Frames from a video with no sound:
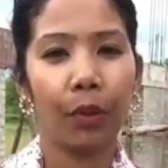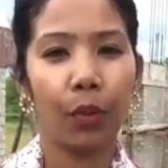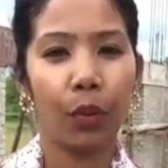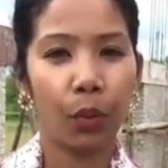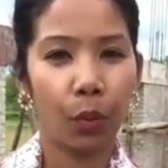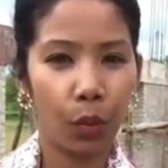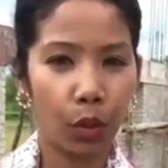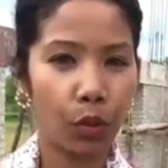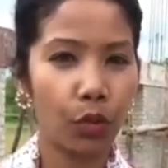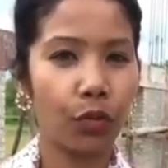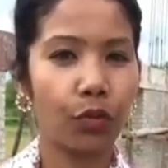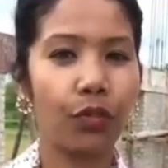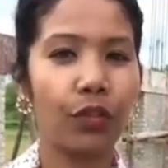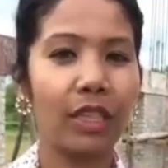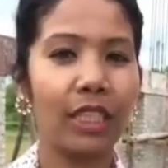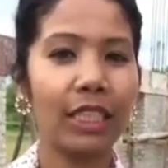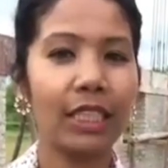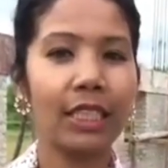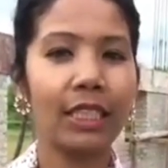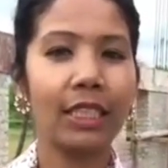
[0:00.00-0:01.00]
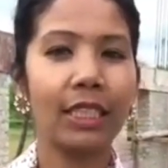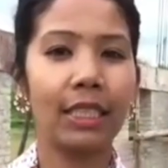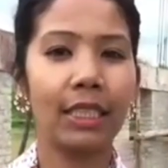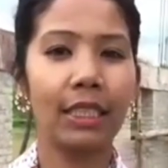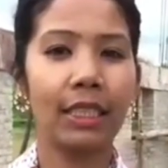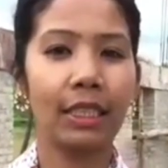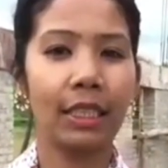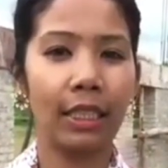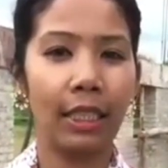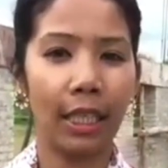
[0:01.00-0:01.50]
we want to finish
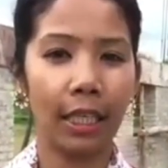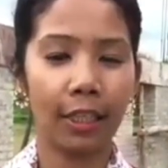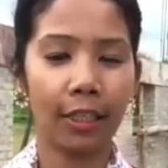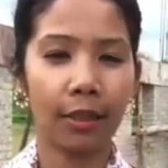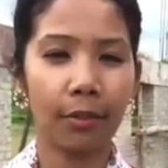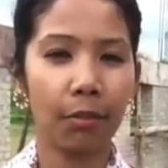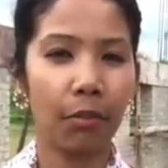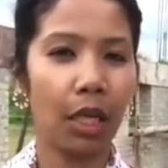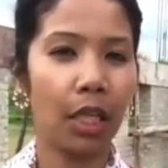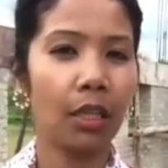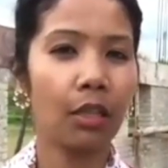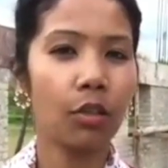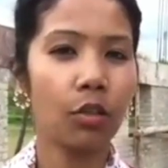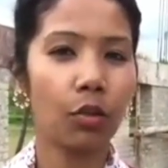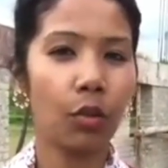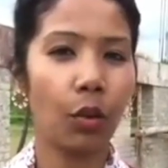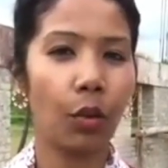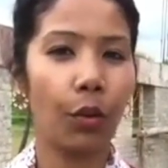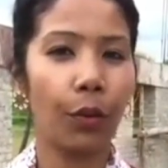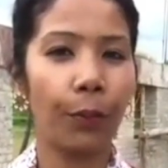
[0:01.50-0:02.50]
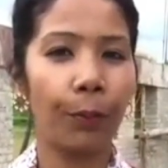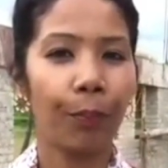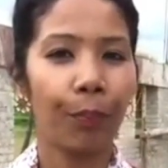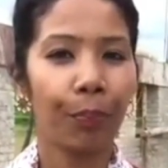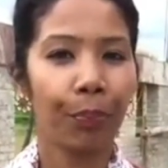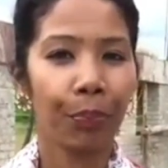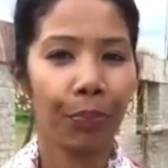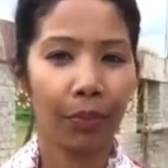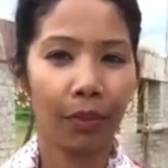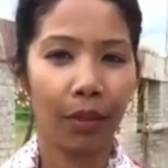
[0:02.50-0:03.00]
till next month. So
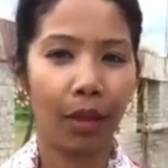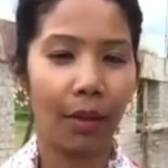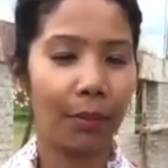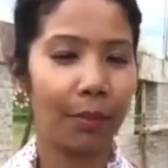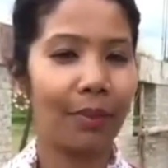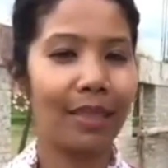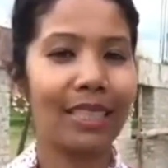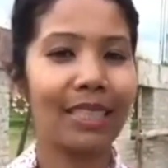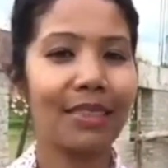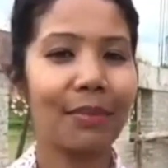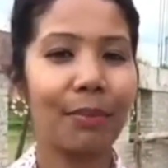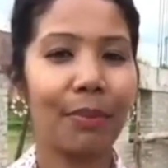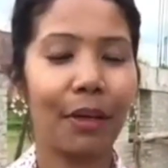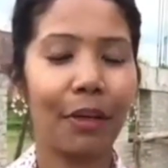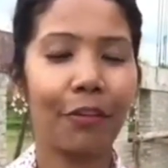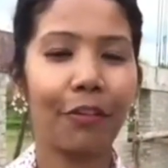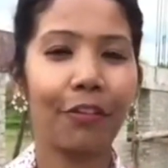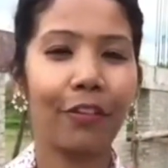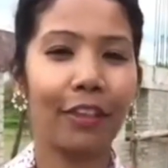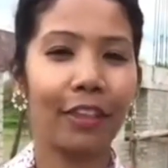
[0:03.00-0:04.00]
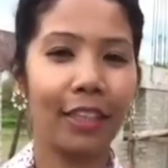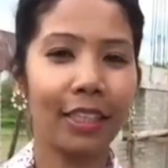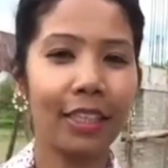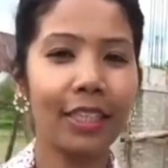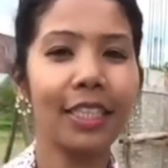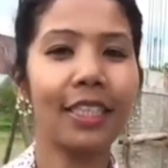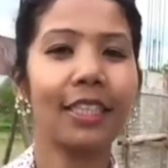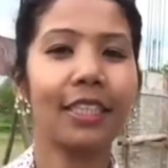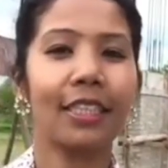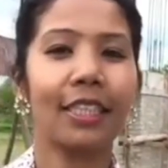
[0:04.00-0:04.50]
please pray for
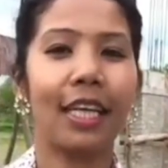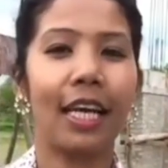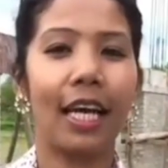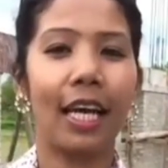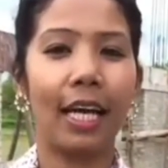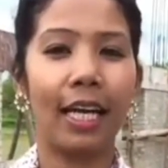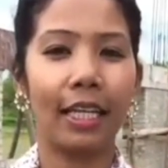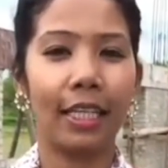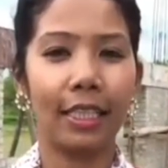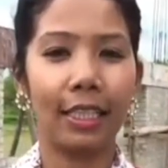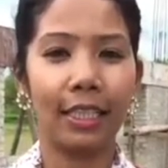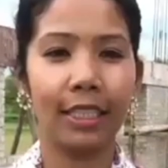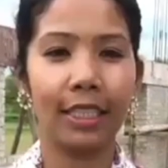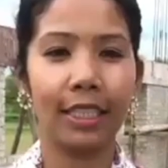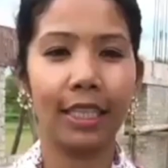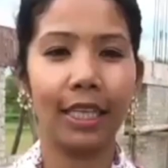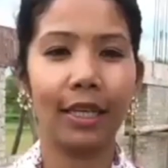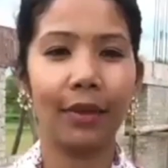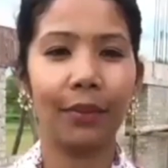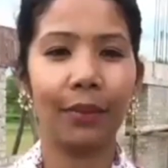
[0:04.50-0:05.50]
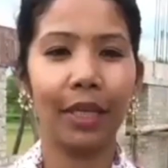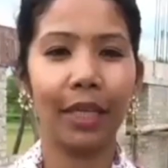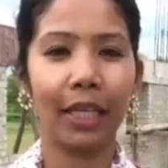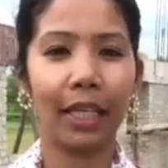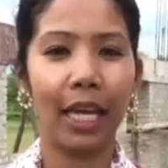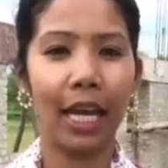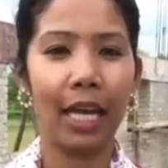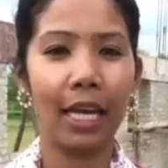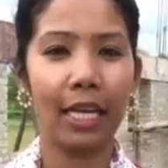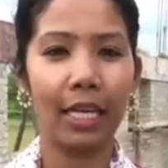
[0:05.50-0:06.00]
this, and we
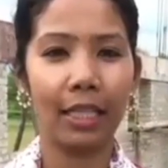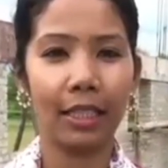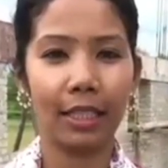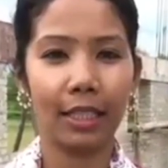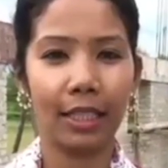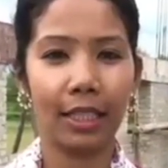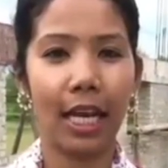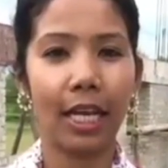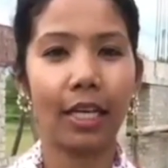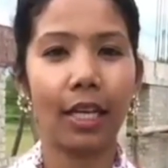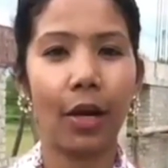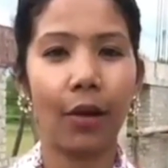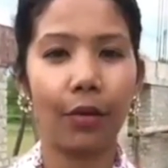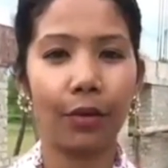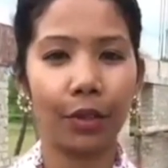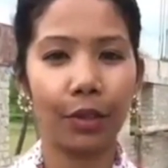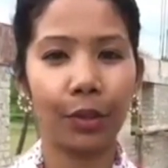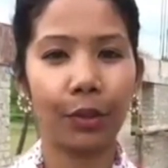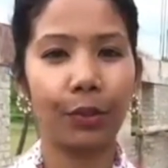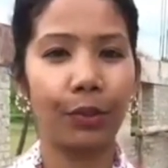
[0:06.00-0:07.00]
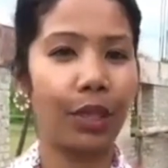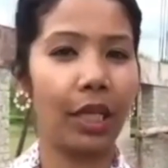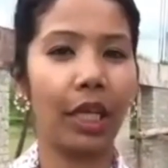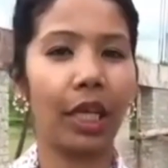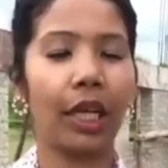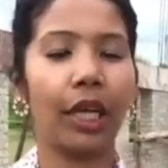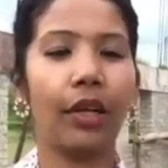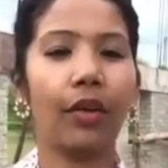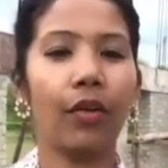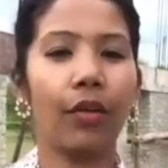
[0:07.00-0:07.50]
can start our school
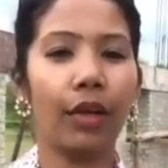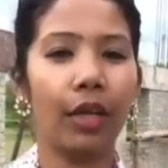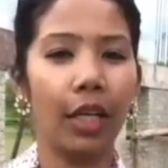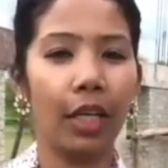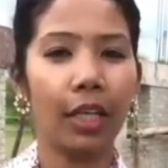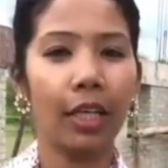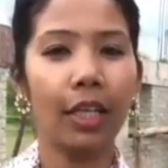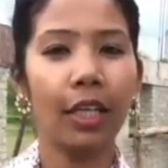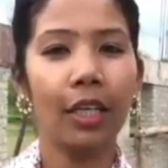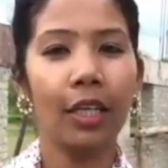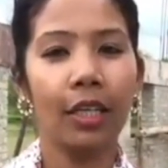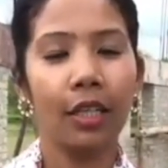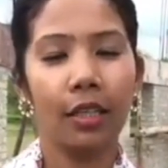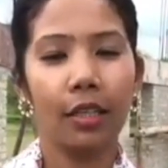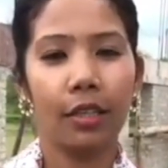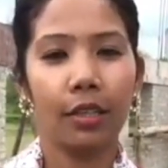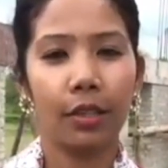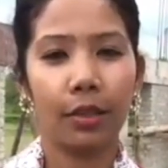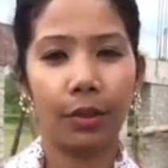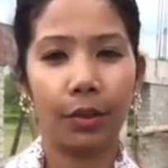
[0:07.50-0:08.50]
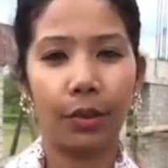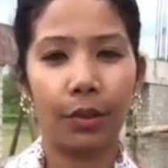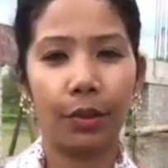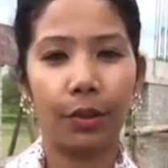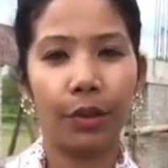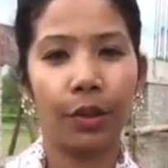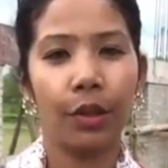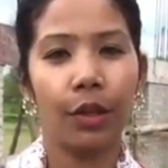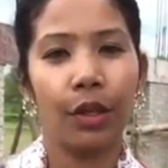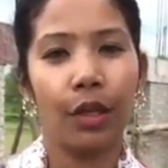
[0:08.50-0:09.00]
here only.
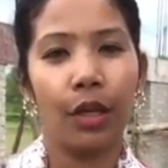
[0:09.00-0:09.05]
So